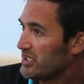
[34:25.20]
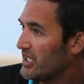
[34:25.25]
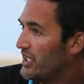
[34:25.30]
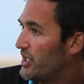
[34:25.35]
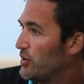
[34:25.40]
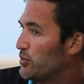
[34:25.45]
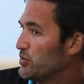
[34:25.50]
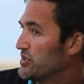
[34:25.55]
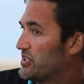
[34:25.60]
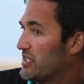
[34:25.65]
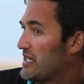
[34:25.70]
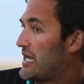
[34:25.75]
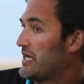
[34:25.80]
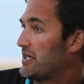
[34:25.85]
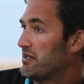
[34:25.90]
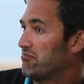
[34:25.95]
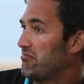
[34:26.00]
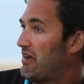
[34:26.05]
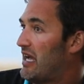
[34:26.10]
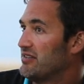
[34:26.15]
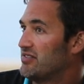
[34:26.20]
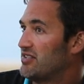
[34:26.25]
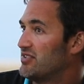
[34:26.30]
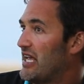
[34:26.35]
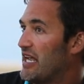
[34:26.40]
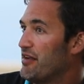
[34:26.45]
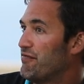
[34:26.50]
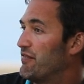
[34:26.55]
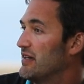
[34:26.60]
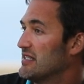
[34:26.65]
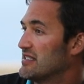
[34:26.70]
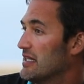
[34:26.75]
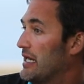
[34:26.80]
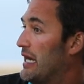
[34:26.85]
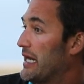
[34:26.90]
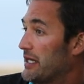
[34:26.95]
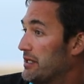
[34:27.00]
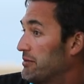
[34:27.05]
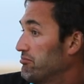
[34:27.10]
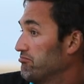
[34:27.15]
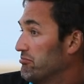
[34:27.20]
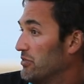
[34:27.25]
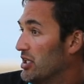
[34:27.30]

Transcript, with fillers: and it was like as safe as like